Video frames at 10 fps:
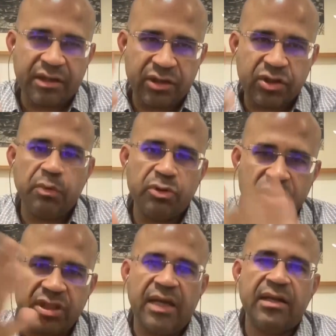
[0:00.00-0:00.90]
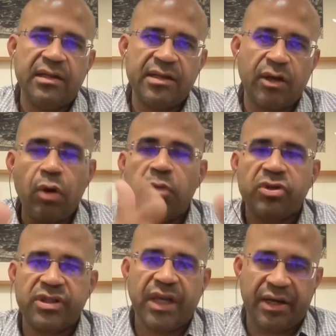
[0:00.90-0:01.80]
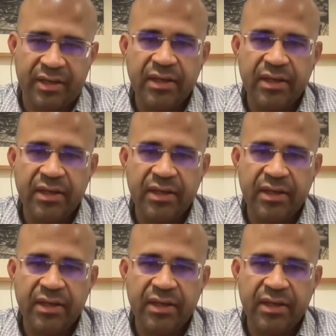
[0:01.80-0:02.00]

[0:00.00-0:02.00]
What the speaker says: the distribution channels are almost set.